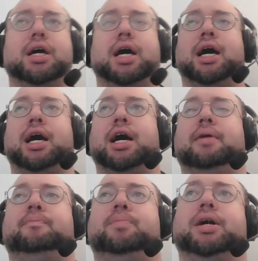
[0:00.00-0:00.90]

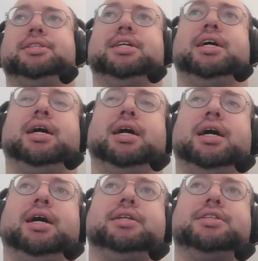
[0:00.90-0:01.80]
But
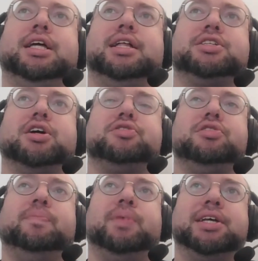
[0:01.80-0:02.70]
today, let's go through
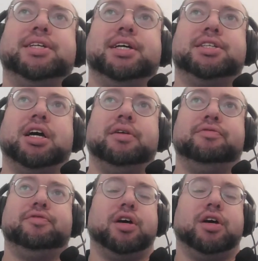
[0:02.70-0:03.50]
the basics of